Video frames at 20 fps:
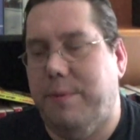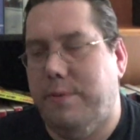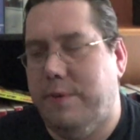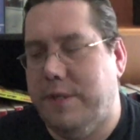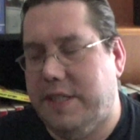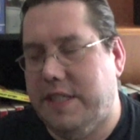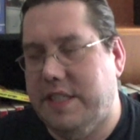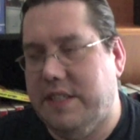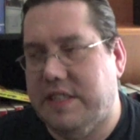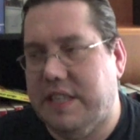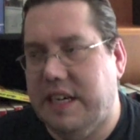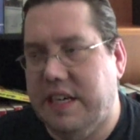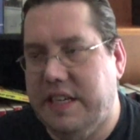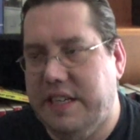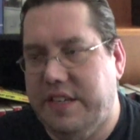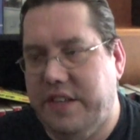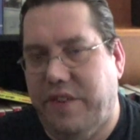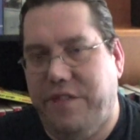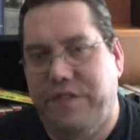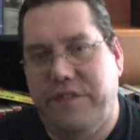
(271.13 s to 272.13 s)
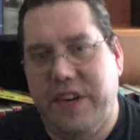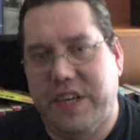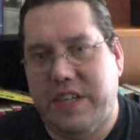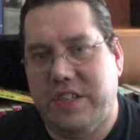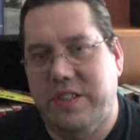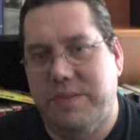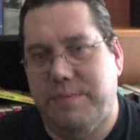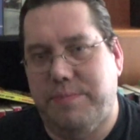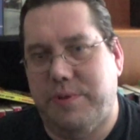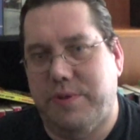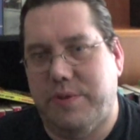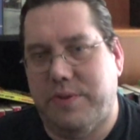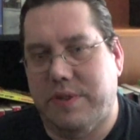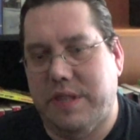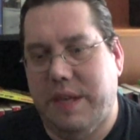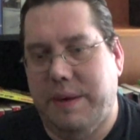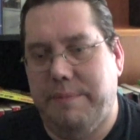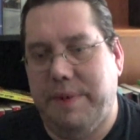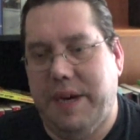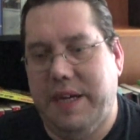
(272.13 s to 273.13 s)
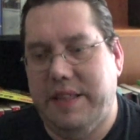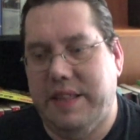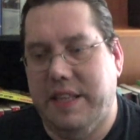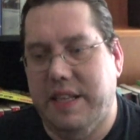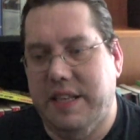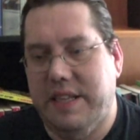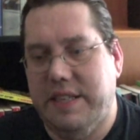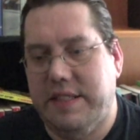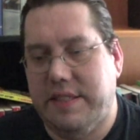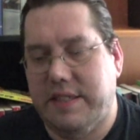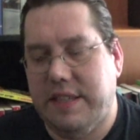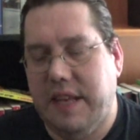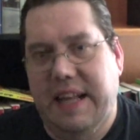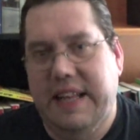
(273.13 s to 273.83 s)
which is a non-fiction book that made the list.